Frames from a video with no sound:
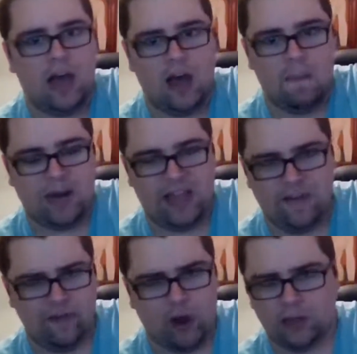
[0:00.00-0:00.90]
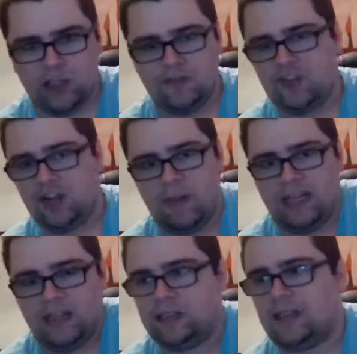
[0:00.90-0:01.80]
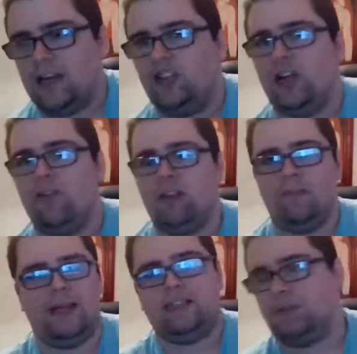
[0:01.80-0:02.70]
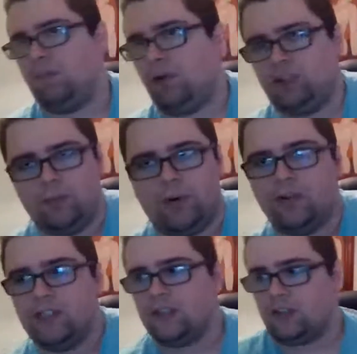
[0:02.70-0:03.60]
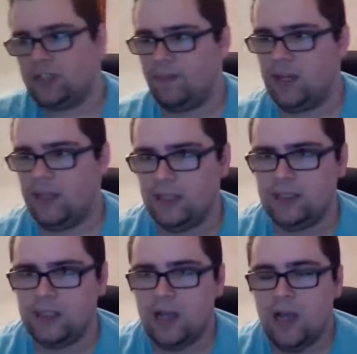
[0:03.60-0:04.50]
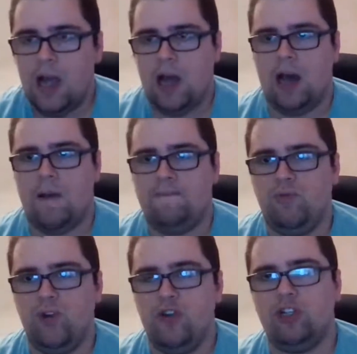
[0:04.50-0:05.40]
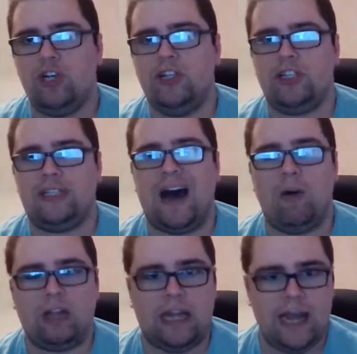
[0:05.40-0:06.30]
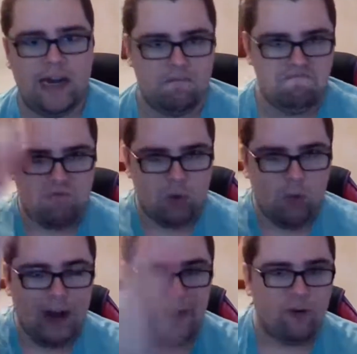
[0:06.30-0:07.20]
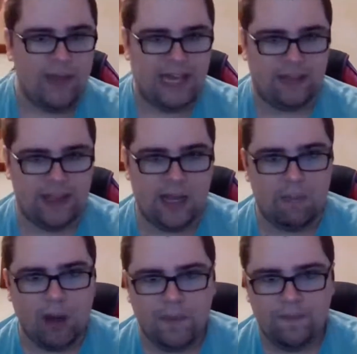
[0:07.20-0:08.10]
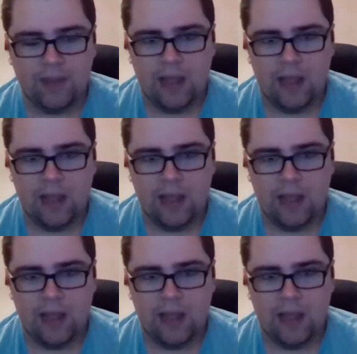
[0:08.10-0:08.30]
Uh, but if not, if the debate is like a general debate, supports, opposes, or something like this, we usually just outline whatever we can think about